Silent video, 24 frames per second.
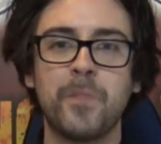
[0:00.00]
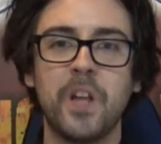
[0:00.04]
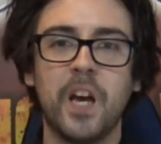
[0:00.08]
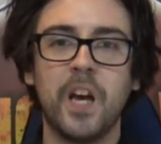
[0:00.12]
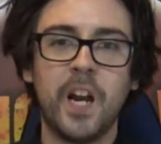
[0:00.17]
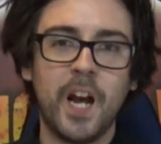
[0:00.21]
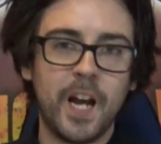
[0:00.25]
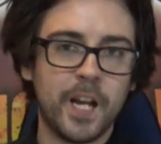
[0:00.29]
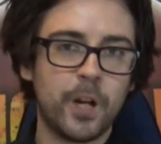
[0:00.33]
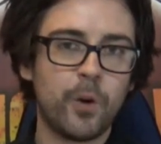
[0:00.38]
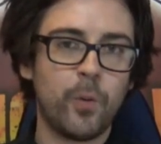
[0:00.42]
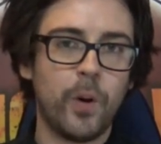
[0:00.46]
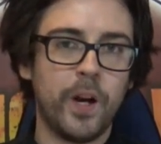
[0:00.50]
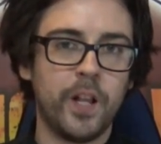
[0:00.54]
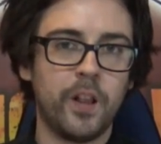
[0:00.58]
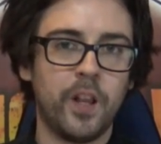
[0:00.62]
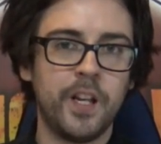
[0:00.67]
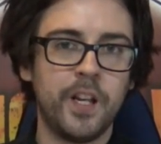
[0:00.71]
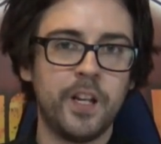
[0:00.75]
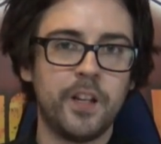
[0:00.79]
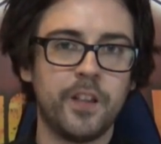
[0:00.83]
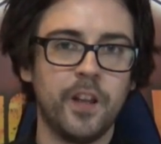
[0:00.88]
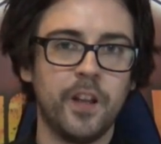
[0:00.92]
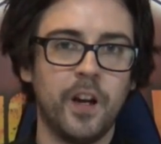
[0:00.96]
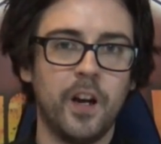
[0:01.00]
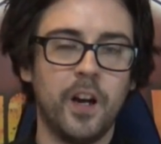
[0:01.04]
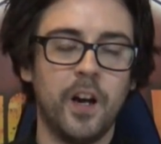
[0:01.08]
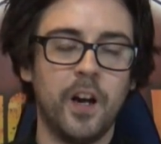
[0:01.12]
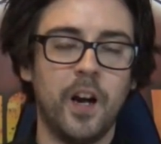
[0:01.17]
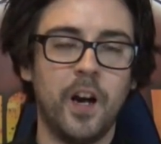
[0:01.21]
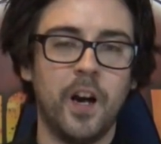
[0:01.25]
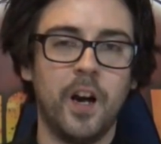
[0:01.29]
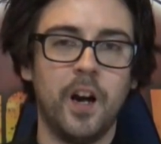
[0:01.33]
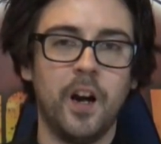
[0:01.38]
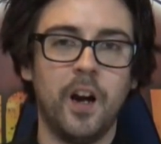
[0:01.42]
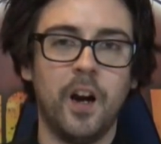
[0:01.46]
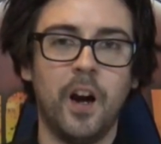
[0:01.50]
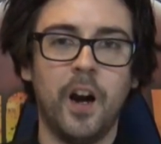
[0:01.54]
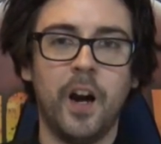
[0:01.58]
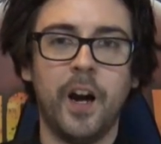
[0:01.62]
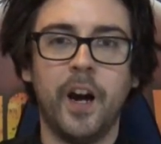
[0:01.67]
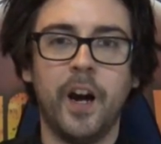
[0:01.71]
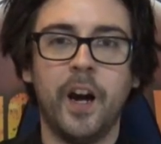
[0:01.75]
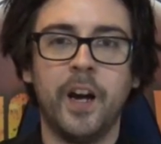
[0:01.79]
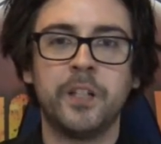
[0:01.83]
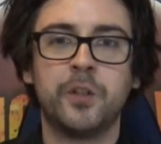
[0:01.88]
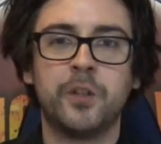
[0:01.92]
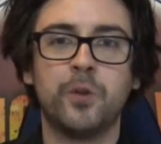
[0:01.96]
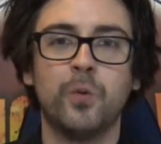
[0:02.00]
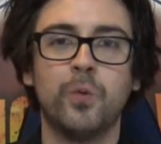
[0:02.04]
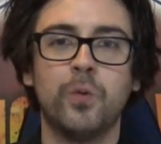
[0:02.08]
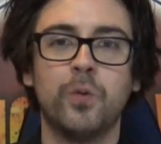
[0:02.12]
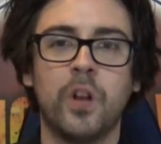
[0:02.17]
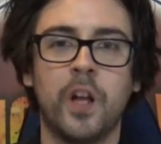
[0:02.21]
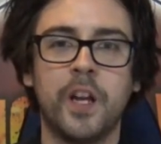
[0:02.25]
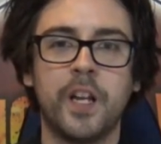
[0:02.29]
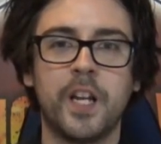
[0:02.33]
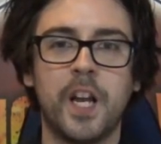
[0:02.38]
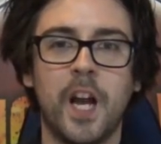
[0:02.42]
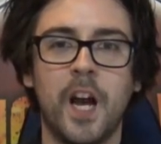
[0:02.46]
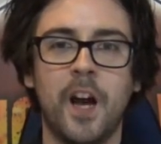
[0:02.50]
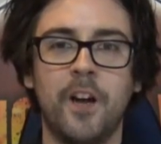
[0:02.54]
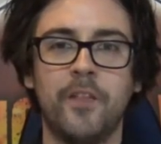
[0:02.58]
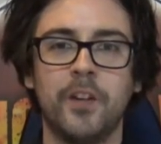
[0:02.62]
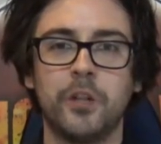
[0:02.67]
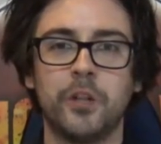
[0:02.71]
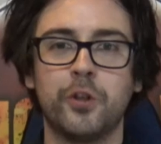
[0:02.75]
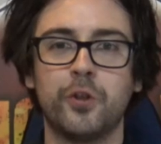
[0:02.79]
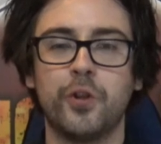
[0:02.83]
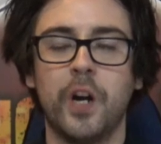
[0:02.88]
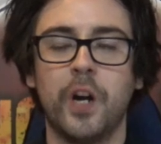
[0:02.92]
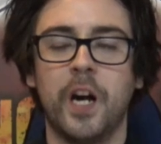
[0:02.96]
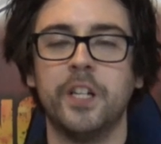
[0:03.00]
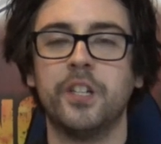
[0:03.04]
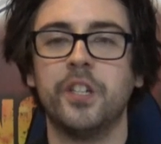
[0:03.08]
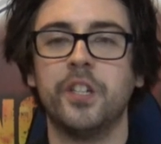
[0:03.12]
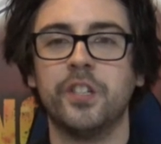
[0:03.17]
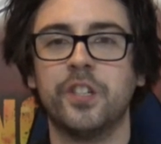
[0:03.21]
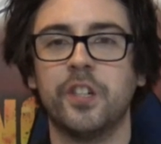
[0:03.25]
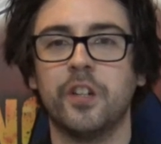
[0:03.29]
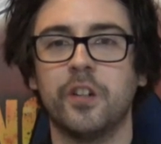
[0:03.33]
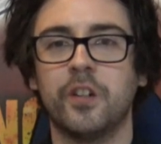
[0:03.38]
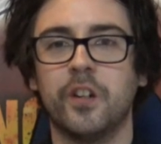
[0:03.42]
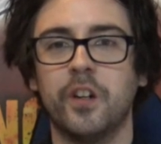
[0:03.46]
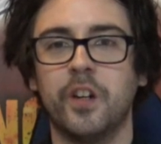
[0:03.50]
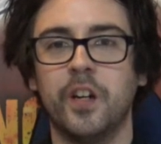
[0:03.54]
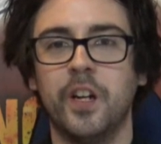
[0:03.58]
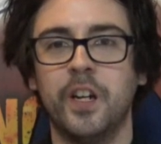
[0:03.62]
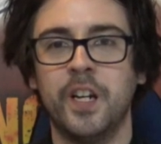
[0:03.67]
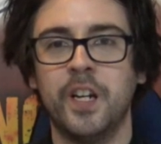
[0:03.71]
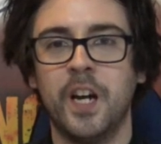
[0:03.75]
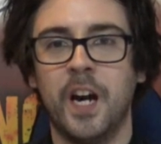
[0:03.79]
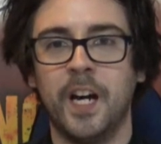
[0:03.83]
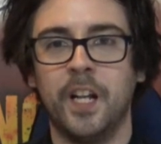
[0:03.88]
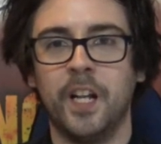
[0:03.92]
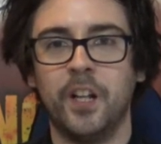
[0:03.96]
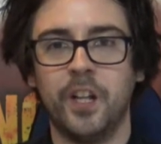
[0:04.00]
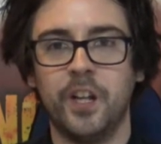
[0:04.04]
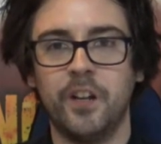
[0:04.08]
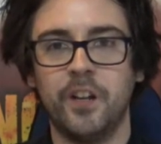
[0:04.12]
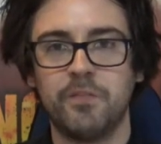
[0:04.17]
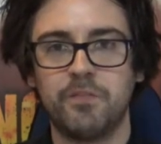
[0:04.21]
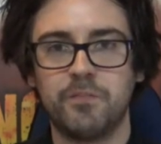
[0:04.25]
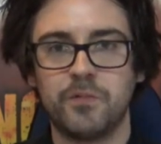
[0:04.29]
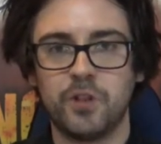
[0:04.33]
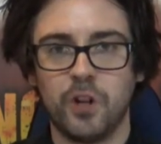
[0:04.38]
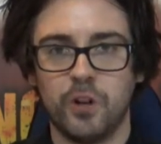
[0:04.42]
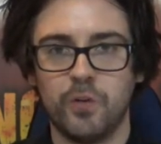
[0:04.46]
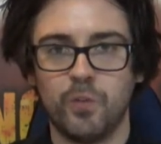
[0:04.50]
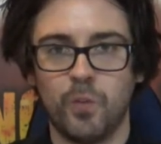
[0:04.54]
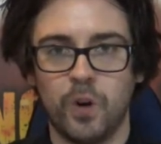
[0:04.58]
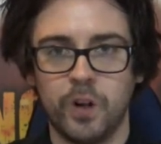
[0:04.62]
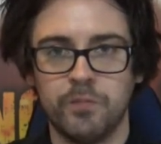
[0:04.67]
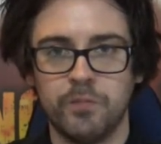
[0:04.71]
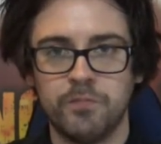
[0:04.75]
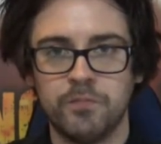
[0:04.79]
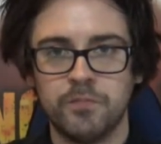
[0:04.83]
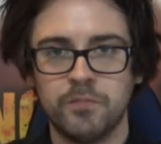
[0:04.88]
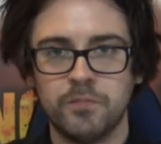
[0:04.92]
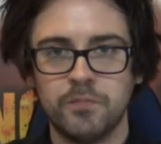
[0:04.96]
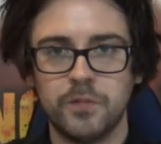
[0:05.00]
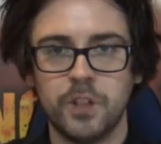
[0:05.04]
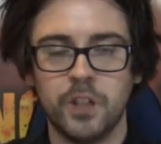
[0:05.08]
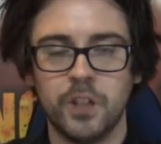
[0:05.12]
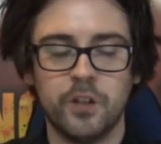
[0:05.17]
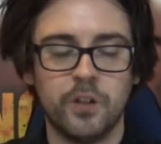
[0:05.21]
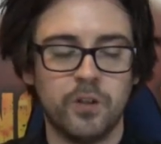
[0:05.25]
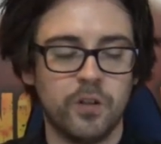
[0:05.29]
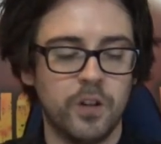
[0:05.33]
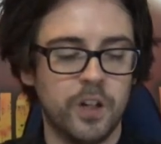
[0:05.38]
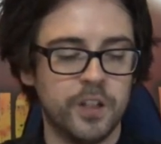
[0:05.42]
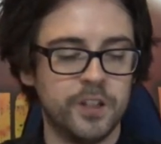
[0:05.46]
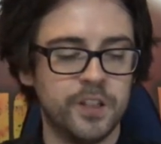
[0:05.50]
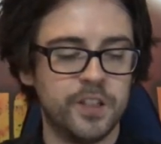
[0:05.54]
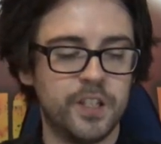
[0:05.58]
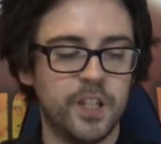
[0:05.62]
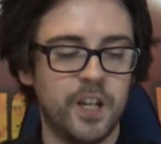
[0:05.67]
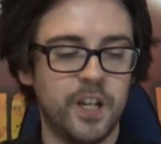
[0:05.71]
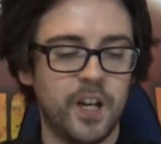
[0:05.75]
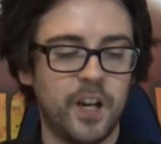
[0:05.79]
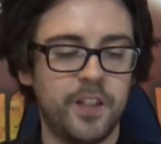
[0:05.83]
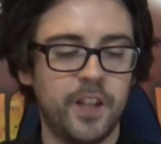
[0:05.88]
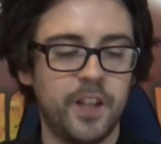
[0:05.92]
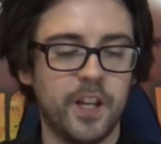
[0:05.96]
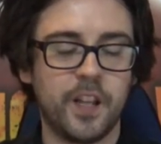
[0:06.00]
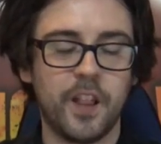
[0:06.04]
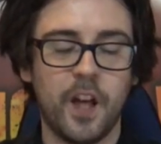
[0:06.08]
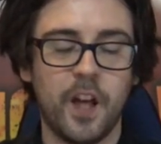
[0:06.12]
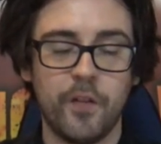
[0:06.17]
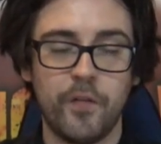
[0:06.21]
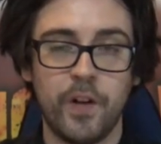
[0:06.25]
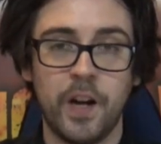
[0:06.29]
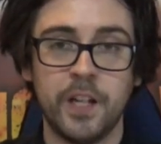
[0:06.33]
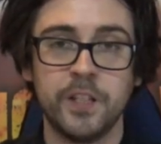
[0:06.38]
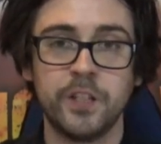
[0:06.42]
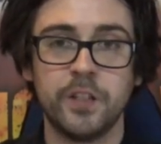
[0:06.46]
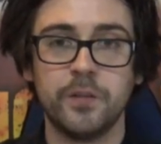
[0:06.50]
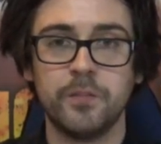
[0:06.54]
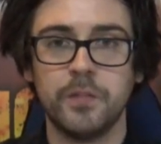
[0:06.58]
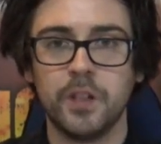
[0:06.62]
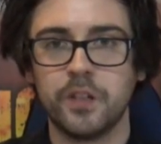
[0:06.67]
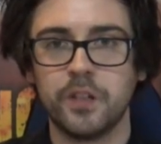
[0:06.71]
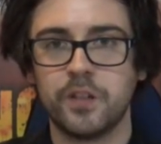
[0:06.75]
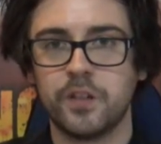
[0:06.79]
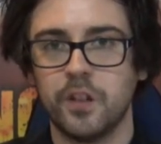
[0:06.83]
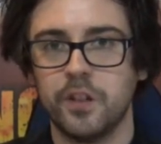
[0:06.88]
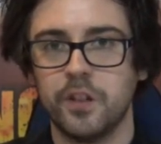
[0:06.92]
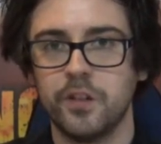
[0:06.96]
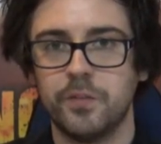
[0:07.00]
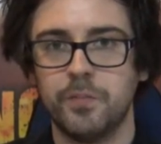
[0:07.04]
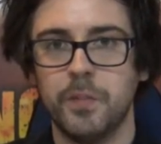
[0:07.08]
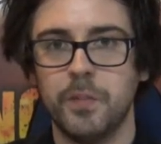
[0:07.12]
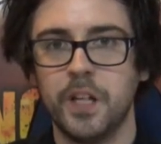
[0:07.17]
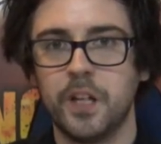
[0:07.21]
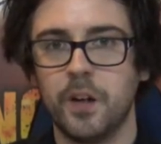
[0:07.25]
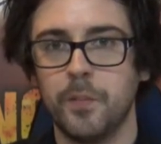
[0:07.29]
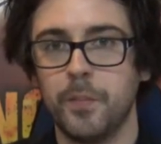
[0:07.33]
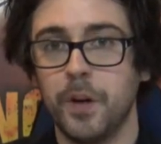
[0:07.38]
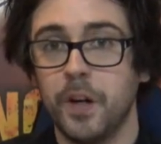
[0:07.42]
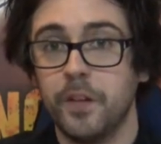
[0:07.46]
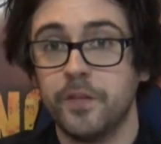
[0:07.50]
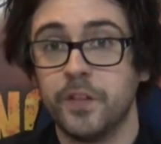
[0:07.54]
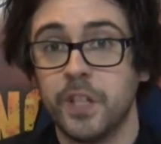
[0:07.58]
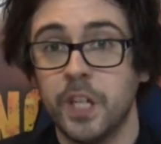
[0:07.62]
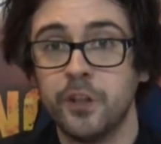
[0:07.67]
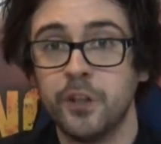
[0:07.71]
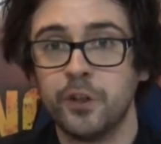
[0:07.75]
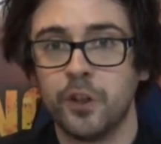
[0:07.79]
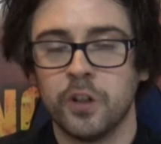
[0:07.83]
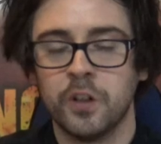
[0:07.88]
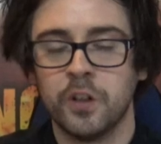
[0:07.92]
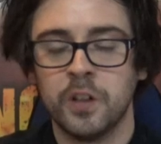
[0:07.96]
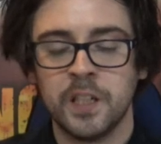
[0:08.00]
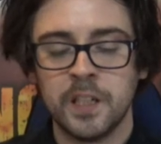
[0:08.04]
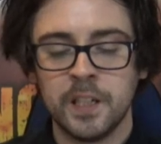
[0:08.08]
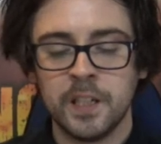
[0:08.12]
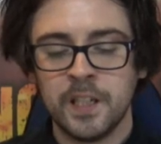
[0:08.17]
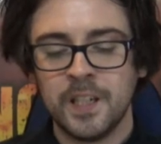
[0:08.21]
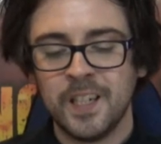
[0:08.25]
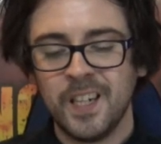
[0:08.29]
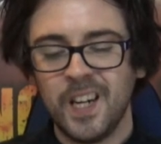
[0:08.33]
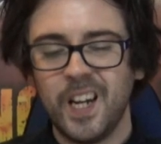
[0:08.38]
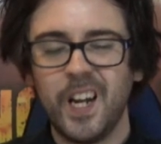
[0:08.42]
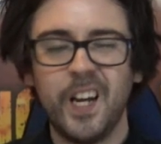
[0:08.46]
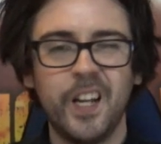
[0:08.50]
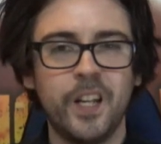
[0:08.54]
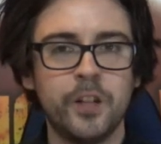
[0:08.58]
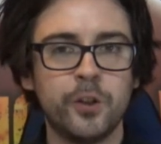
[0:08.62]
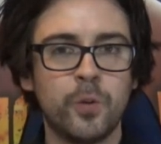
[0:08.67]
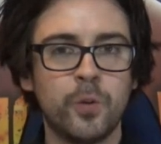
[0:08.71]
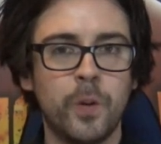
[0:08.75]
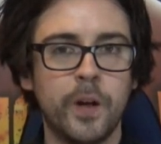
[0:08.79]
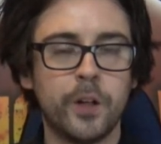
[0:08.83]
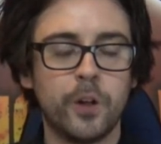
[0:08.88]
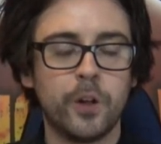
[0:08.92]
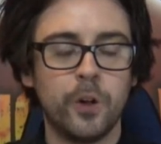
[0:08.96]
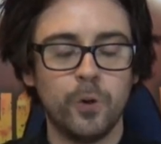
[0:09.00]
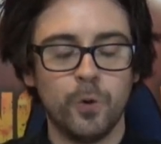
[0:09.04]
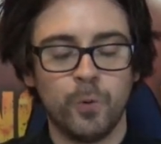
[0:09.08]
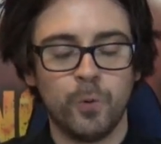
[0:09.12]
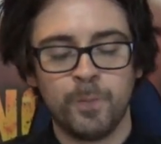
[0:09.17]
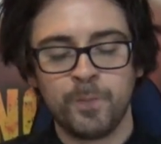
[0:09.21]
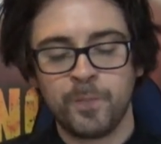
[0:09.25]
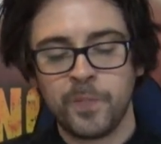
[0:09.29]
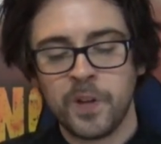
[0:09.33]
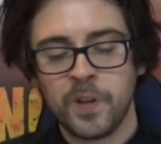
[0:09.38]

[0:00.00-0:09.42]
And I quite like that. I don't like having strategies that are going to annihilate turn one, and I think that randomness does make a bit of danger. That's quite cool.